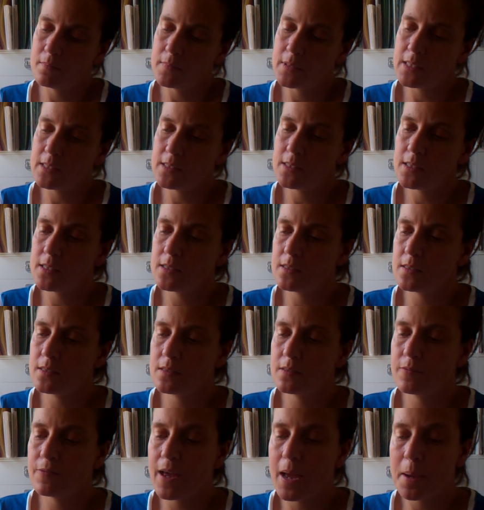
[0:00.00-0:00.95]
This
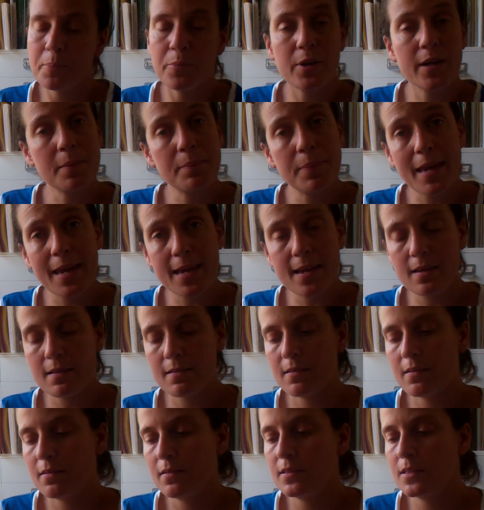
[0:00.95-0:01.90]
is fabric paint,
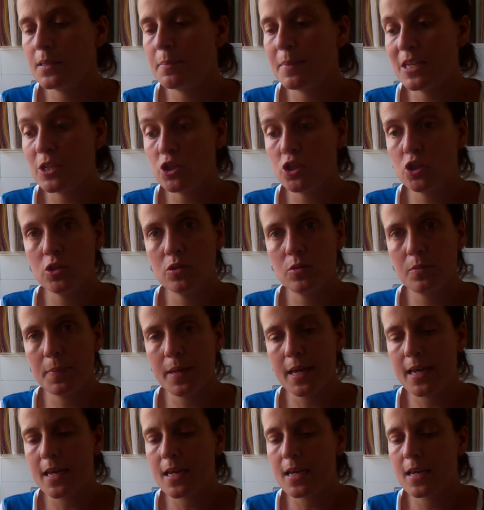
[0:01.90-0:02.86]
dimensional
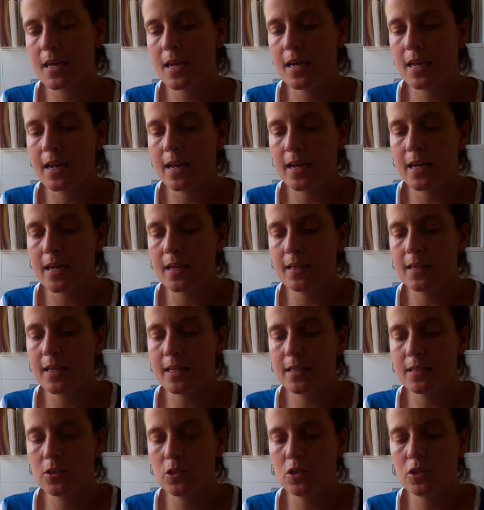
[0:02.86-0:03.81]
paint, and I
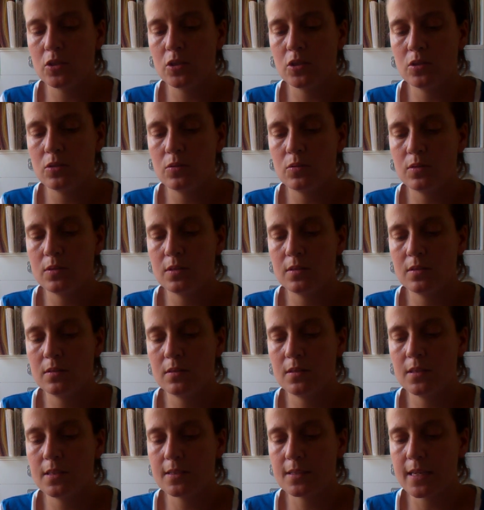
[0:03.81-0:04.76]
like to use
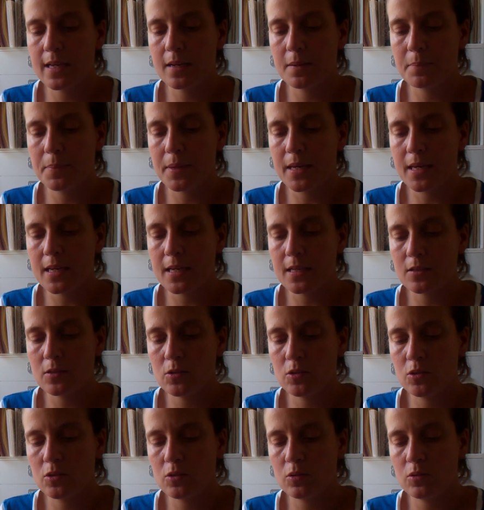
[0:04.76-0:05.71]
this kind of paint
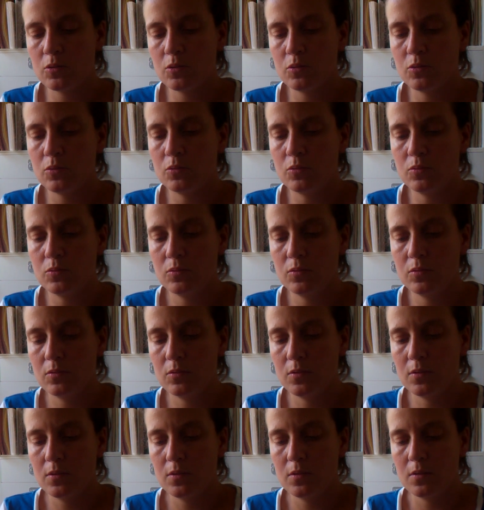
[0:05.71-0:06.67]
to
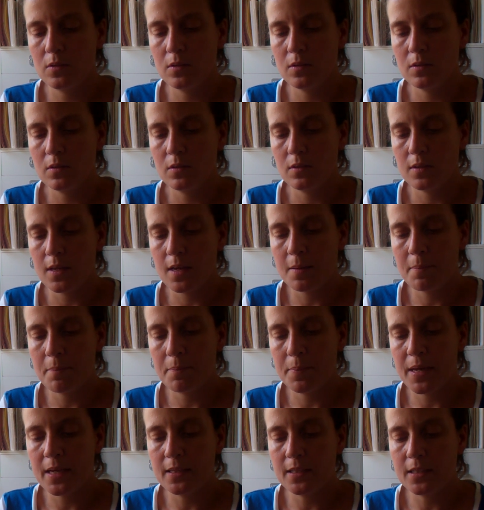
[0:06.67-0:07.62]

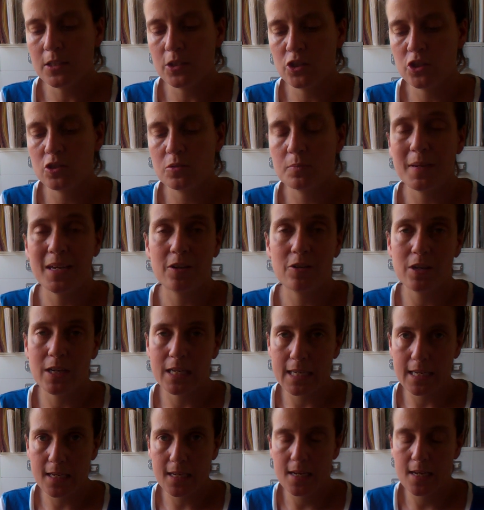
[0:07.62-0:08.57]
embellish my
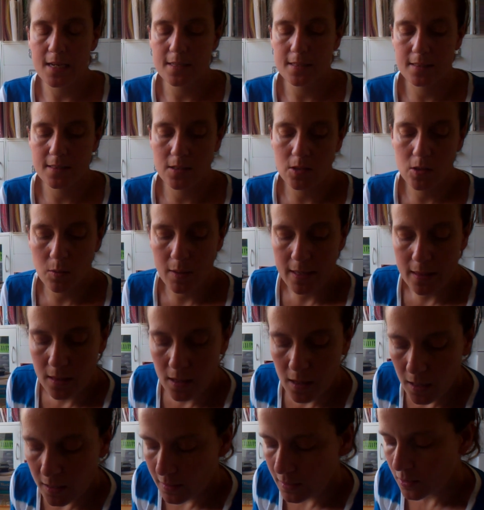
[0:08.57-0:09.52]
Cricut cuts. So I
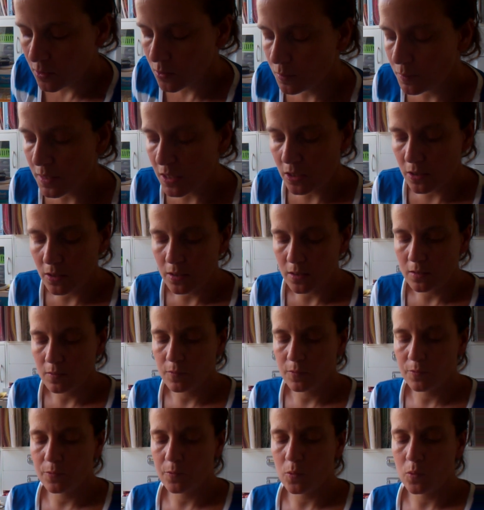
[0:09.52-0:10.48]
thought this would be good
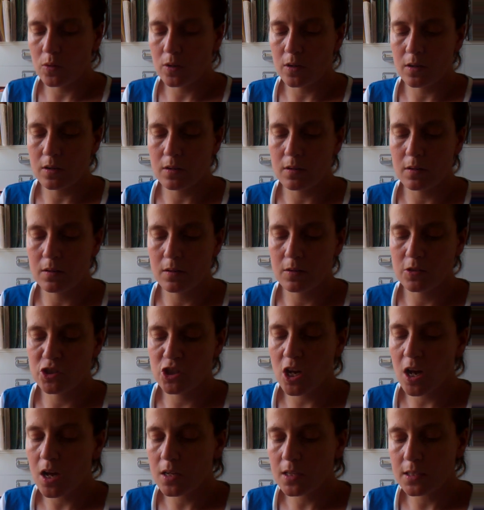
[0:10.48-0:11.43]
for
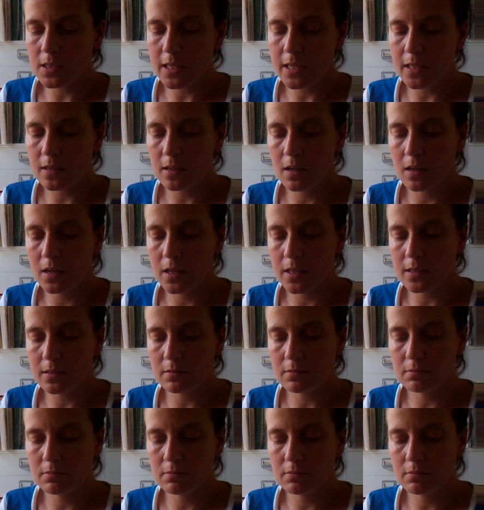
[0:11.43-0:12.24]
chocolate on,